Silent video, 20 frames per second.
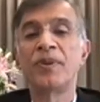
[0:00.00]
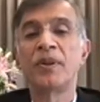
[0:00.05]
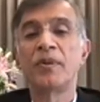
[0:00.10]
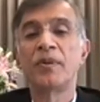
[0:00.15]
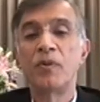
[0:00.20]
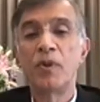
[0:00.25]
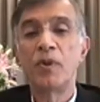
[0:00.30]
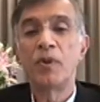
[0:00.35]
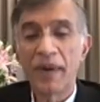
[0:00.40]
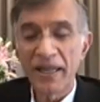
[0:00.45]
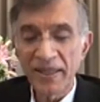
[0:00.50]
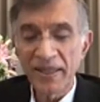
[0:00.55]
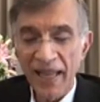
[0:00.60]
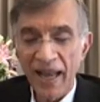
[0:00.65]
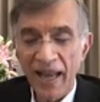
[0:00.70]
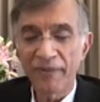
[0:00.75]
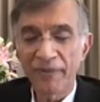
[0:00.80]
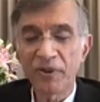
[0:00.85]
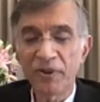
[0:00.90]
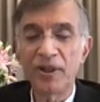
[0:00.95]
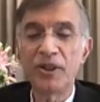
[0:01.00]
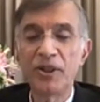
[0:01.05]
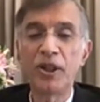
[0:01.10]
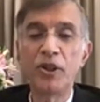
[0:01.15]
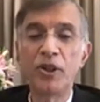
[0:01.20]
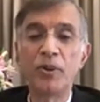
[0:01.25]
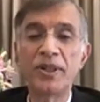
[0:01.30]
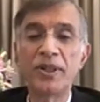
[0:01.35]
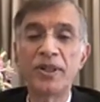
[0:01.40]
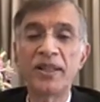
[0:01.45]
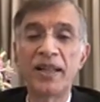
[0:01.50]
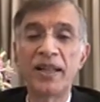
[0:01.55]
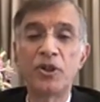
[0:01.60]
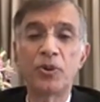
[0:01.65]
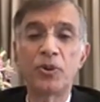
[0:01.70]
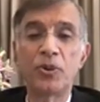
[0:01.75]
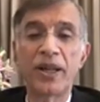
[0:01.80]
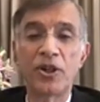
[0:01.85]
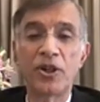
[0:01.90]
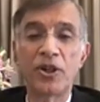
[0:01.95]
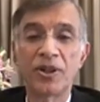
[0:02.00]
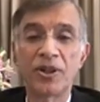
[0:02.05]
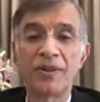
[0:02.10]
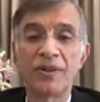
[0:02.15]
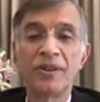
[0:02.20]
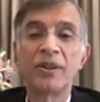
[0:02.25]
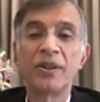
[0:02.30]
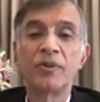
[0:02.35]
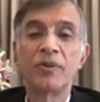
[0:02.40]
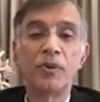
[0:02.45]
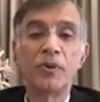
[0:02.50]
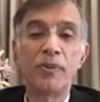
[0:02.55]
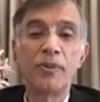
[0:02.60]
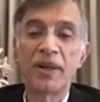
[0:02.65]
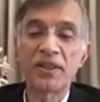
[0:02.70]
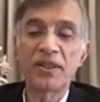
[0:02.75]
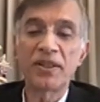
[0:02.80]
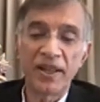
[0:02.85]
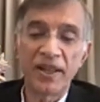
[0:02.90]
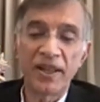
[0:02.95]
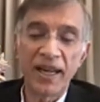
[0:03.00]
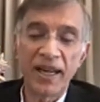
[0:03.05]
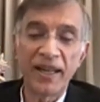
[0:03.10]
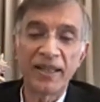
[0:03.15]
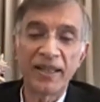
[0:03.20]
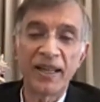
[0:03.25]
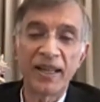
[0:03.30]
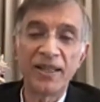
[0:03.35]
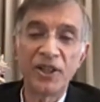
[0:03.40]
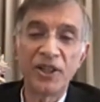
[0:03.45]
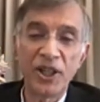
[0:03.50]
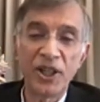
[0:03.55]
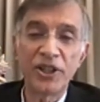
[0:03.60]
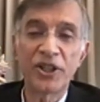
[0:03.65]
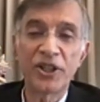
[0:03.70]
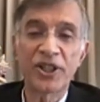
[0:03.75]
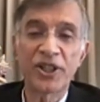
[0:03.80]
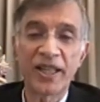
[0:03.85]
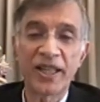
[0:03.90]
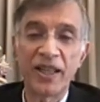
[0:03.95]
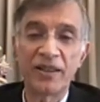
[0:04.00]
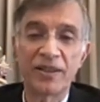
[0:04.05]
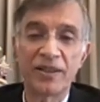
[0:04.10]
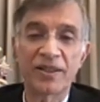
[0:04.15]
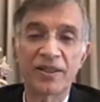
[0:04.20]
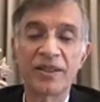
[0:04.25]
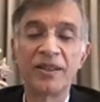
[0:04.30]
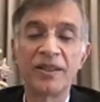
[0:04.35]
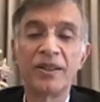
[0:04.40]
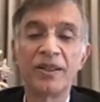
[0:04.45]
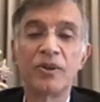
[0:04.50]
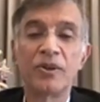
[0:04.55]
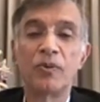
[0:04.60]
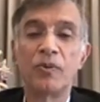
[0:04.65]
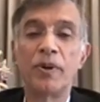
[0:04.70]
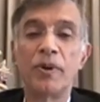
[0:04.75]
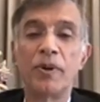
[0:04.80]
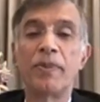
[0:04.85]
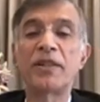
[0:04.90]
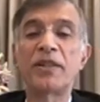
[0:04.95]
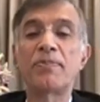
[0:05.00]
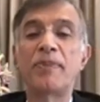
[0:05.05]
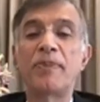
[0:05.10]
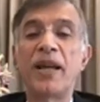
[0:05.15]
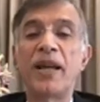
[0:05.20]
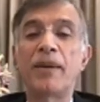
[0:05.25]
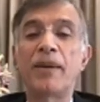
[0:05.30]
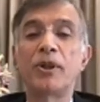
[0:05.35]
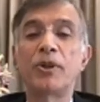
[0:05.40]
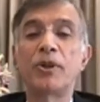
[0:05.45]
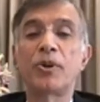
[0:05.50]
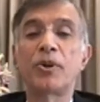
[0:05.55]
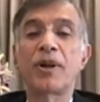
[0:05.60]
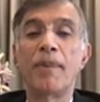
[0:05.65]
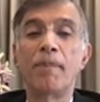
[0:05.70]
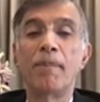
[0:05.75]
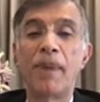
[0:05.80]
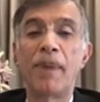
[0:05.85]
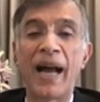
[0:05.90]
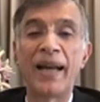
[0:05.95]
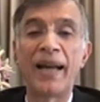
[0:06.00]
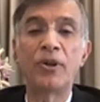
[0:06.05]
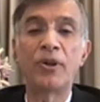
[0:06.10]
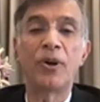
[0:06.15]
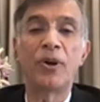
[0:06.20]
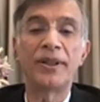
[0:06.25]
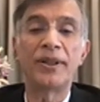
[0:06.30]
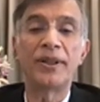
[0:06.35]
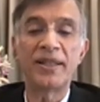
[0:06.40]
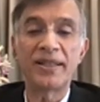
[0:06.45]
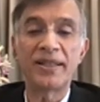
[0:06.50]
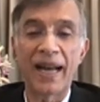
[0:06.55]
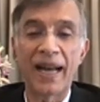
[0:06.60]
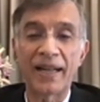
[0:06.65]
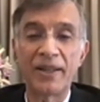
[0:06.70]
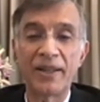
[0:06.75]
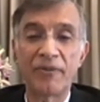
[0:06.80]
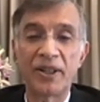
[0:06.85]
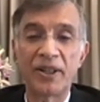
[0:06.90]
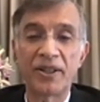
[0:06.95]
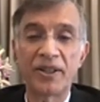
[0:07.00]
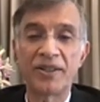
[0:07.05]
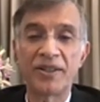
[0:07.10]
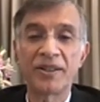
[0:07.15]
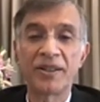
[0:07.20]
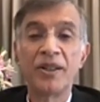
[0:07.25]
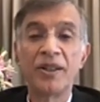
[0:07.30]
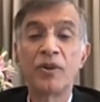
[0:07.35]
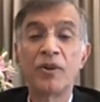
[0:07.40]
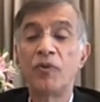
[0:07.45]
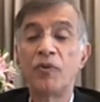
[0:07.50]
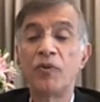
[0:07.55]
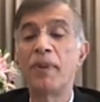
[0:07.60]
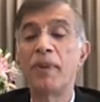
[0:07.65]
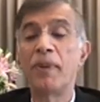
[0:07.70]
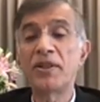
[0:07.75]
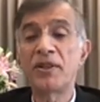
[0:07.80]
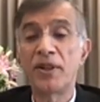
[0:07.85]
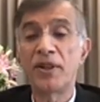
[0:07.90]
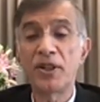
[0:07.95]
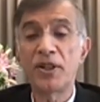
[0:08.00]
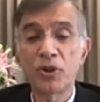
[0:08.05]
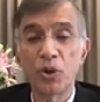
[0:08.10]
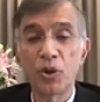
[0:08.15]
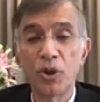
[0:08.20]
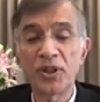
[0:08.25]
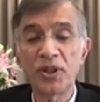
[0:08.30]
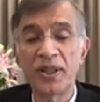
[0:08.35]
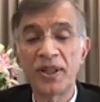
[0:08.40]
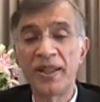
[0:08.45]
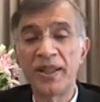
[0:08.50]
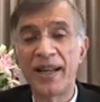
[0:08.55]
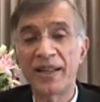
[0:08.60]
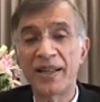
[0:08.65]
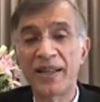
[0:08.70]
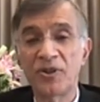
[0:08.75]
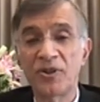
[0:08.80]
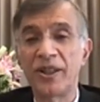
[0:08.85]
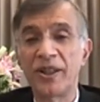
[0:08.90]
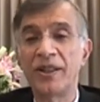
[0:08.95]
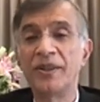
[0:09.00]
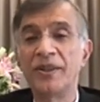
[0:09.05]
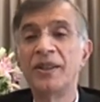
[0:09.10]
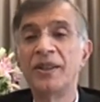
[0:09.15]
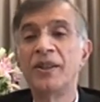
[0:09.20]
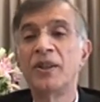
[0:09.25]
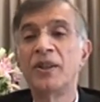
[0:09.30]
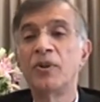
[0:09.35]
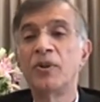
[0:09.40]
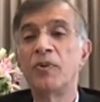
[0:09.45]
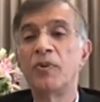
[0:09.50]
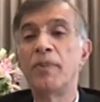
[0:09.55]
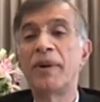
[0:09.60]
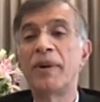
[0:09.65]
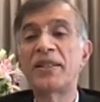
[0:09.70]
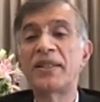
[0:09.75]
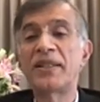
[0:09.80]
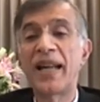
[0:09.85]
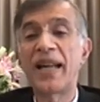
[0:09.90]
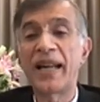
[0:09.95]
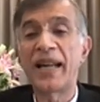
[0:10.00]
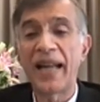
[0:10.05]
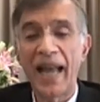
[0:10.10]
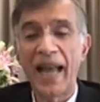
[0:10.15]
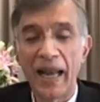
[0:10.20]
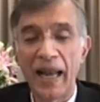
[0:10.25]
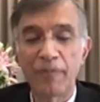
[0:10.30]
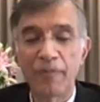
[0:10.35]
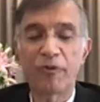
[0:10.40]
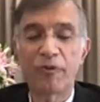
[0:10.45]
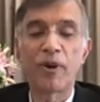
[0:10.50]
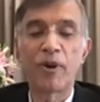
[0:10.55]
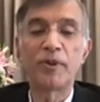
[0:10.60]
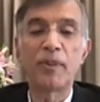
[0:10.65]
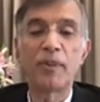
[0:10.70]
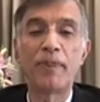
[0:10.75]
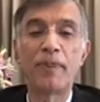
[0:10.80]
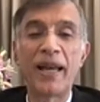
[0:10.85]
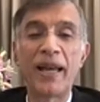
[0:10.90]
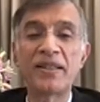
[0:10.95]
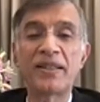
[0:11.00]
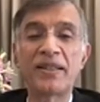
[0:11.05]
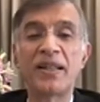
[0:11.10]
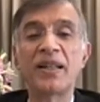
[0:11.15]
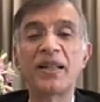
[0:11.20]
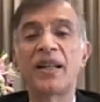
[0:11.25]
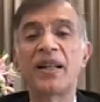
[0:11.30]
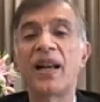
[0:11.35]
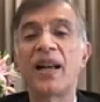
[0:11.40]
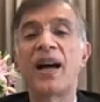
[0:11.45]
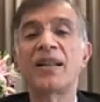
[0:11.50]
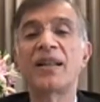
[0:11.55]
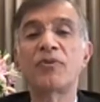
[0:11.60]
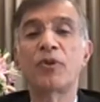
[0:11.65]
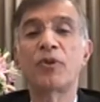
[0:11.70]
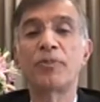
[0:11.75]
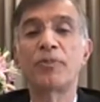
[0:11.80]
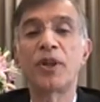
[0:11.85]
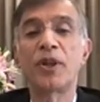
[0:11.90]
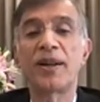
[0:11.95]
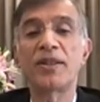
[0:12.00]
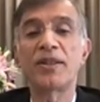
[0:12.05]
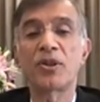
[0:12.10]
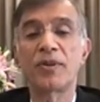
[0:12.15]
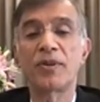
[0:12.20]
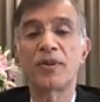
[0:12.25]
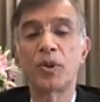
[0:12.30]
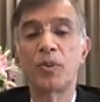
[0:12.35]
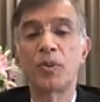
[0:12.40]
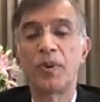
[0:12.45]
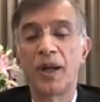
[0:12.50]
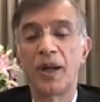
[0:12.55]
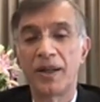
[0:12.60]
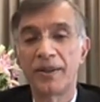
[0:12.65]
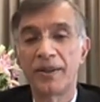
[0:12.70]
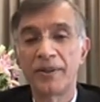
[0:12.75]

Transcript: We must have continuous education. We must create and teach skills. We must be able to combine all these activities. We must resource industry. We must take help from the best in class from the rest of the world.